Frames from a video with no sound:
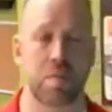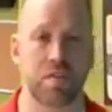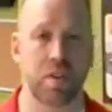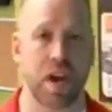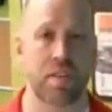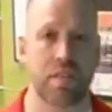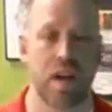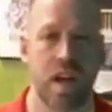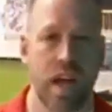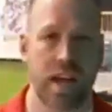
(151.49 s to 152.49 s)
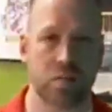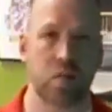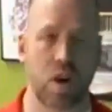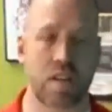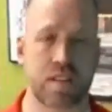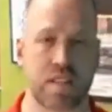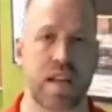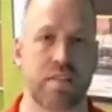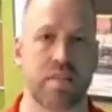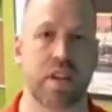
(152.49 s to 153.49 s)
But if you have, as we're on this
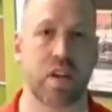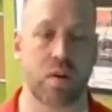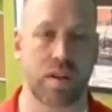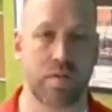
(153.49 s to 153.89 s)
live video,